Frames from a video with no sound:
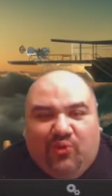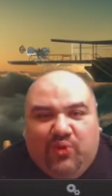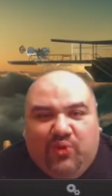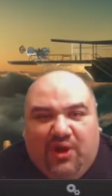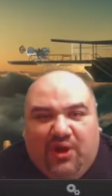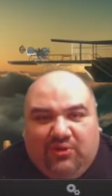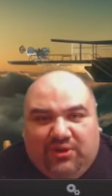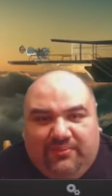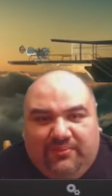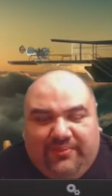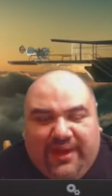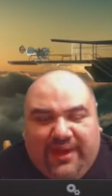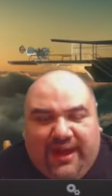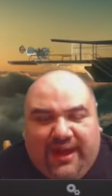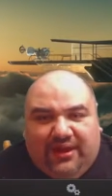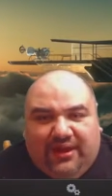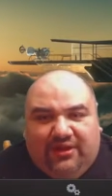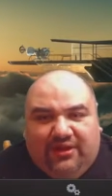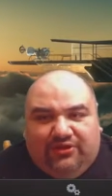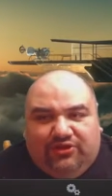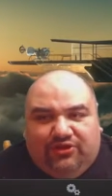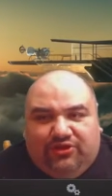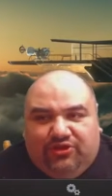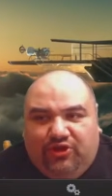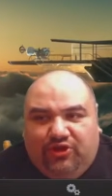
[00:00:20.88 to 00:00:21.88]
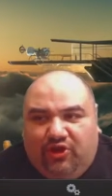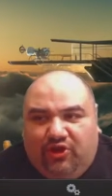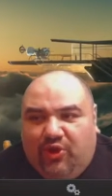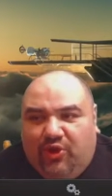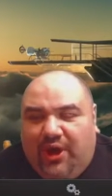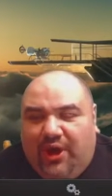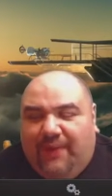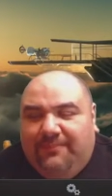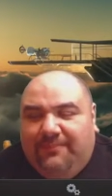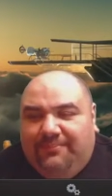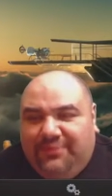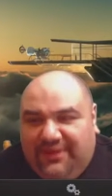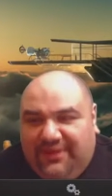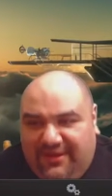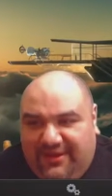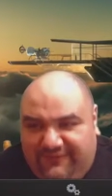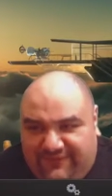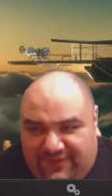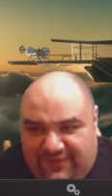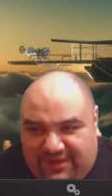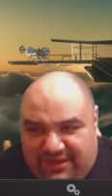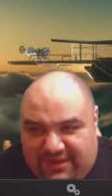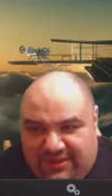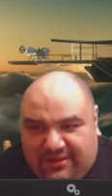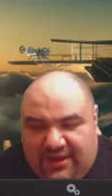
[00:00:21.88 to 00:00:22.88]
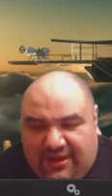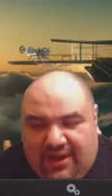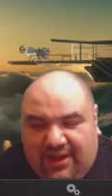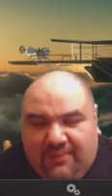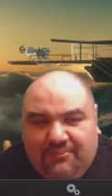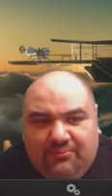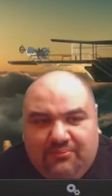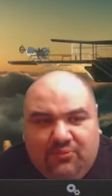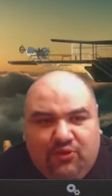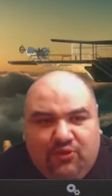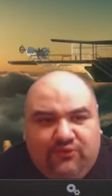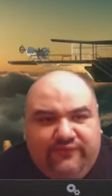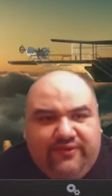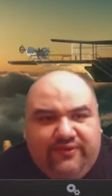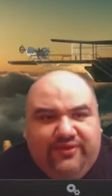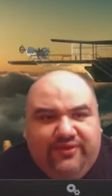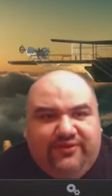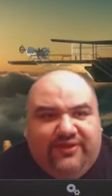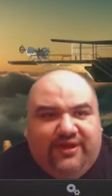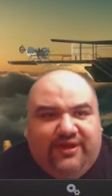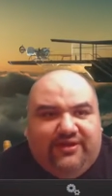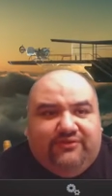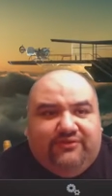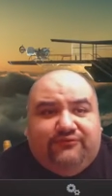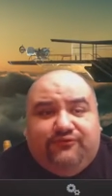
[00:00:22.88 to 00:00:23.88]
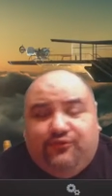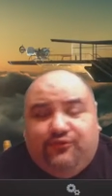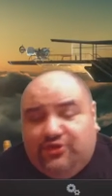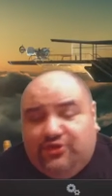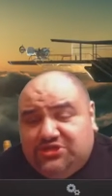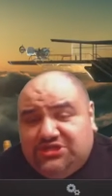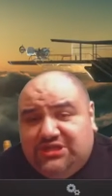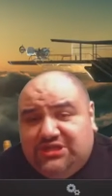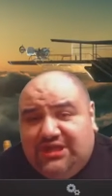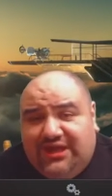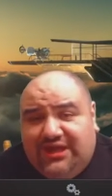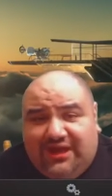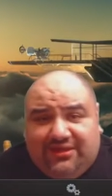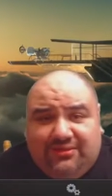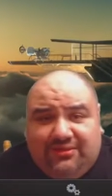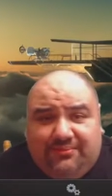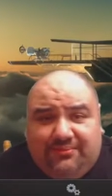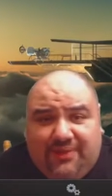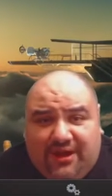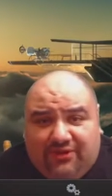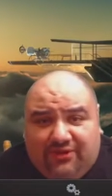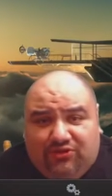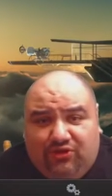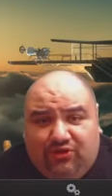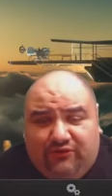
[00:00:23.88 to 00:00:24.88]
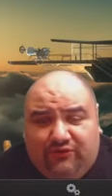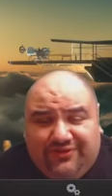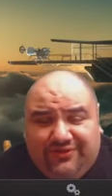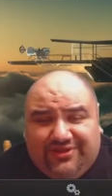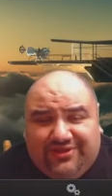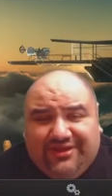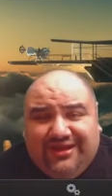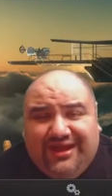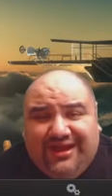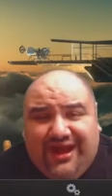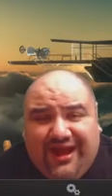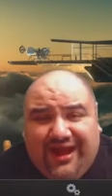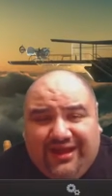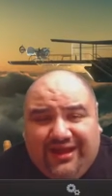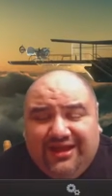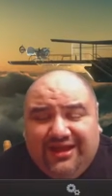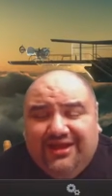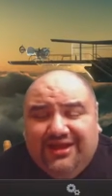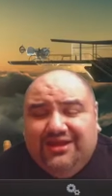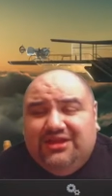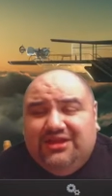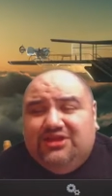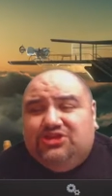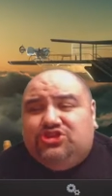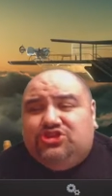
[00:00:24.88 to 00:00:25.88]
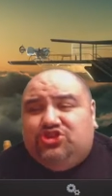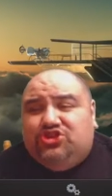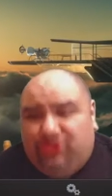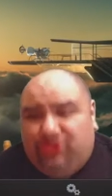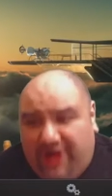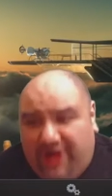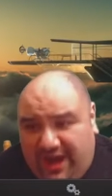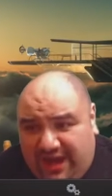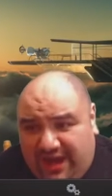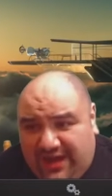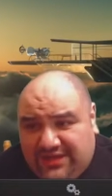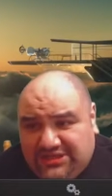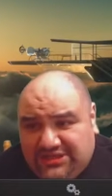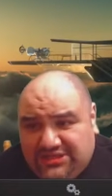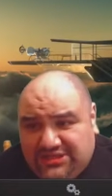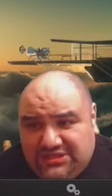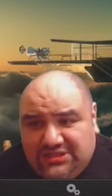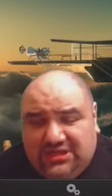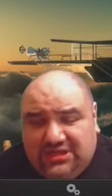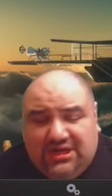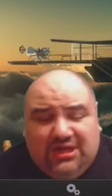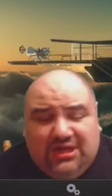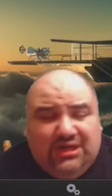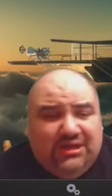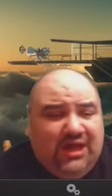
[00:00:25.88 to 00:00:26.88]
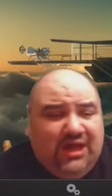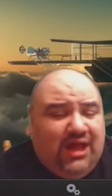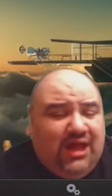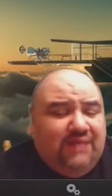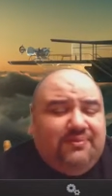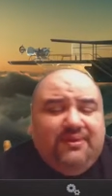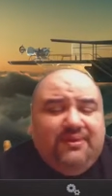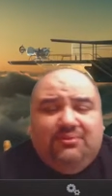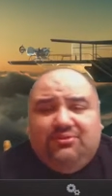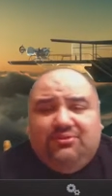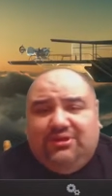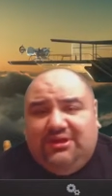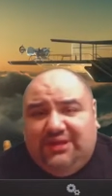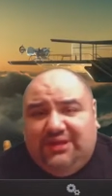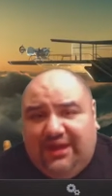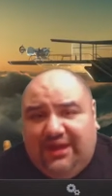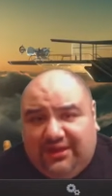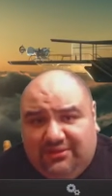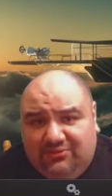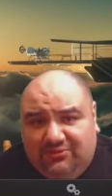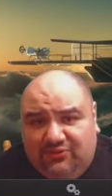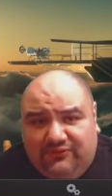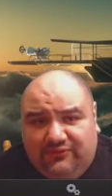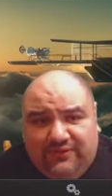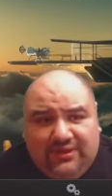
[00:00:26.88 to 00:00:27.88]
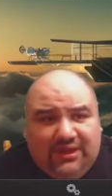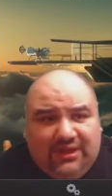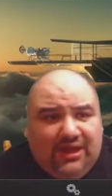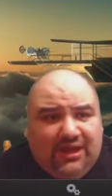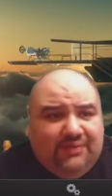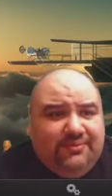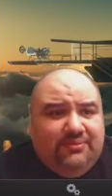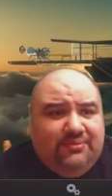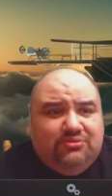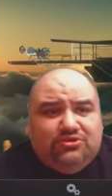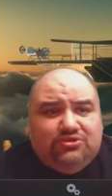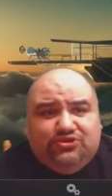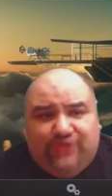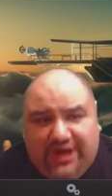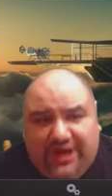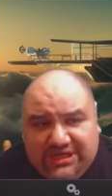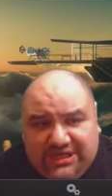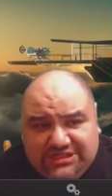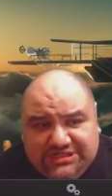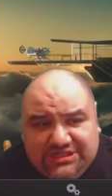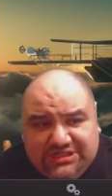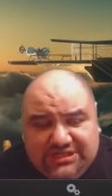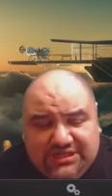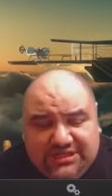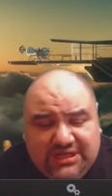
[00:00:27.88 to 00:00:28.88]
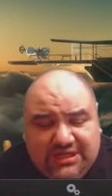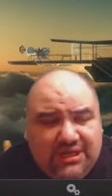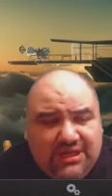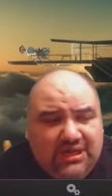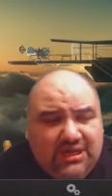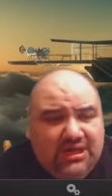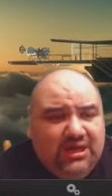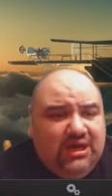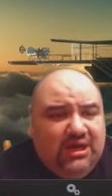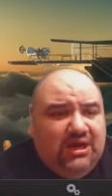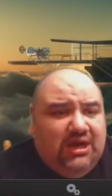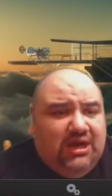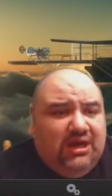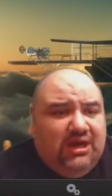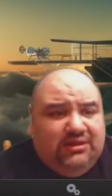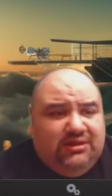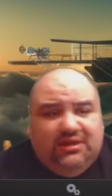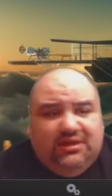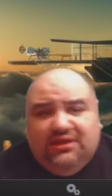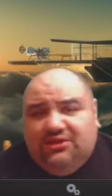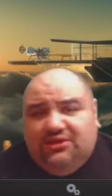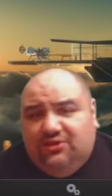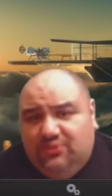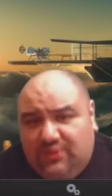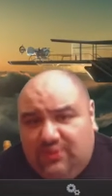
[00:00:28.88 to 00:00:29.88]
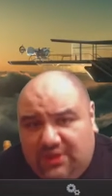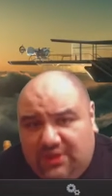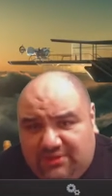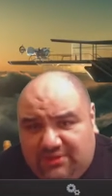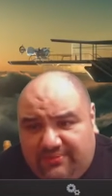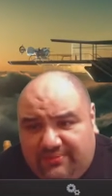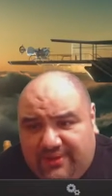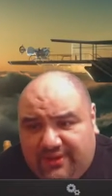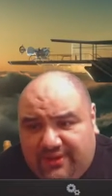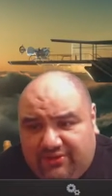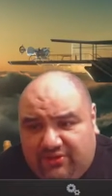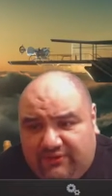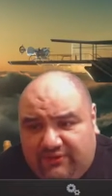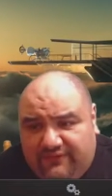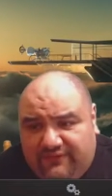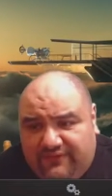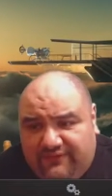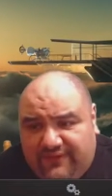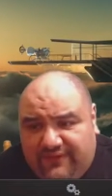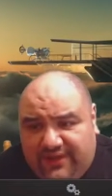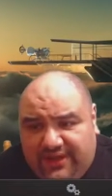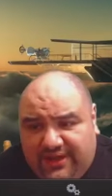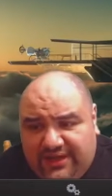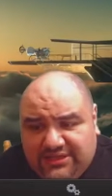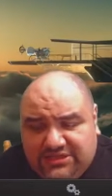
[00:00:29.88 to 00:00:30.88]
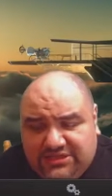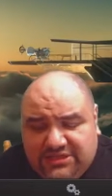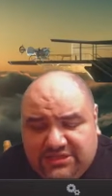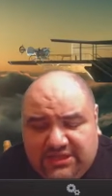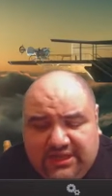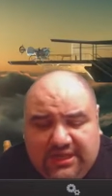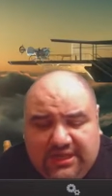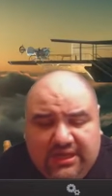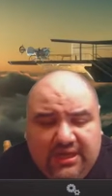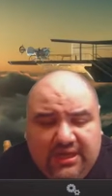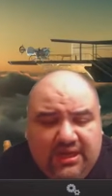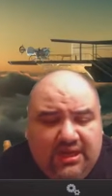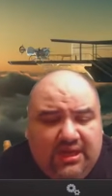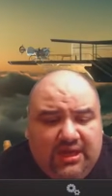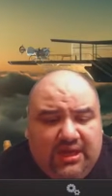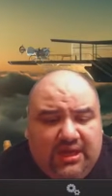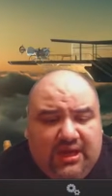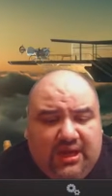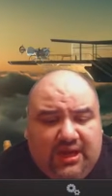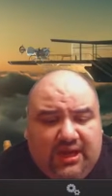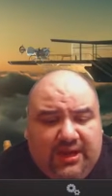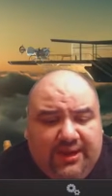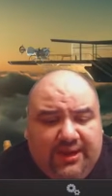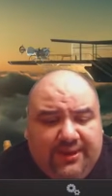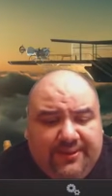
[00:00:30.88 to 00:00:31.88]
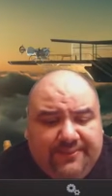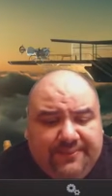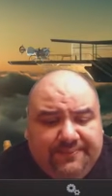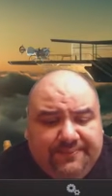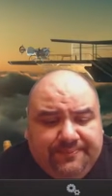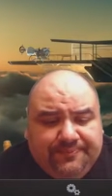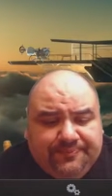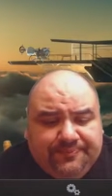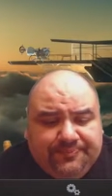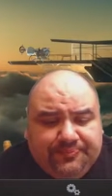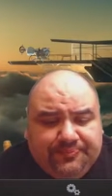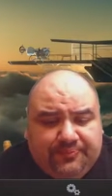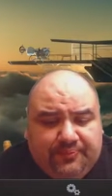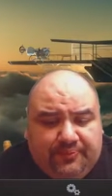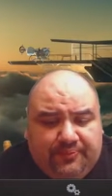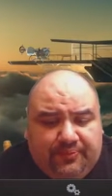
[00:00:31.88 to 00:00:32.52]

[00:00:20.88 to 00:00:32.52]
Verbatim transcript: welcome back. So Oblivion, a movie that unfortunately at the box office got trashed. Uh, a lot of people didn't like the movie. A lot of people trashed it. Uh, didn't do well at the box office financially. Um,